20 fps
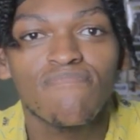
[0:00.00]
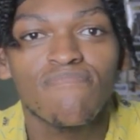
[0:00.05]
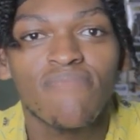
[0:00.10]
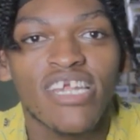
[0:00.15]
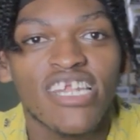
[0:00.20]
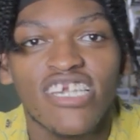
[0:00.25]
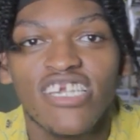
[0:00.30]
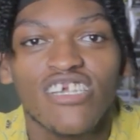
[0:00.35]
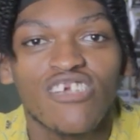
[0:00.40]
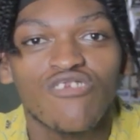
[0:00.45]
my
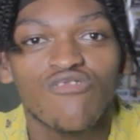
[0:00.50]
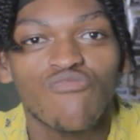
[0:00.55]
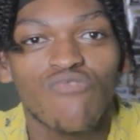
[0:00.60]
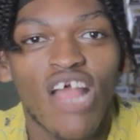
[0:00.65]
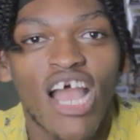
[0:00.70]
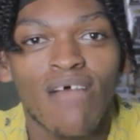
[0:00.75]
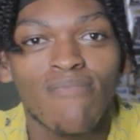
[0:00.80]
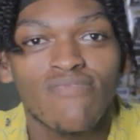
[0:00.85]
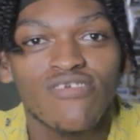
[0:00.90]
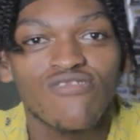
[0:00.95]
nigga
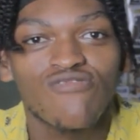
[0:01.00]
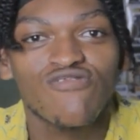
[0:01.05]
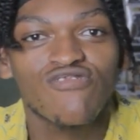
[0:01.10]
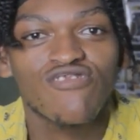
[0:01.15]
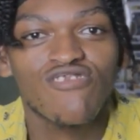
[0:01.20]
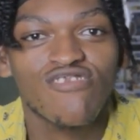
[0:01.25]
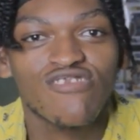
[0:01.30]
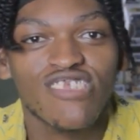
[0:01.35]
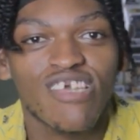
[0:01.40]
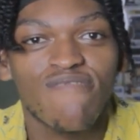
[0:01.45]
Kurama, you just
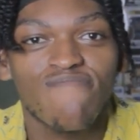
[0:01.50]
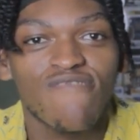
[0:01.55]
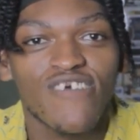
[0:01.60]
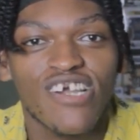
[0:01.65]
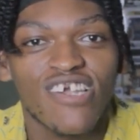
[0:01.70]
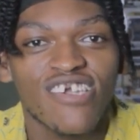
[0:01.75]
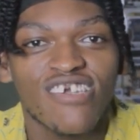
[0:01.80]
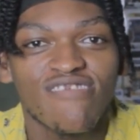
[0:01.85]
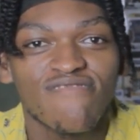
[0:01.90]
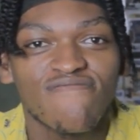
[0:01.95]
gonna say fuck
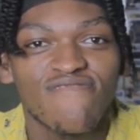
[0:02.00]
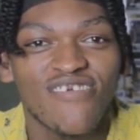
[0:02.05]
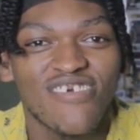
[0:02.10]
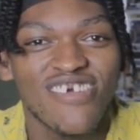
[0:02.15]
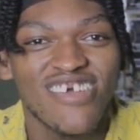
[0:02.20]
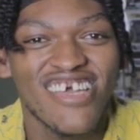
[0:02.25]
him?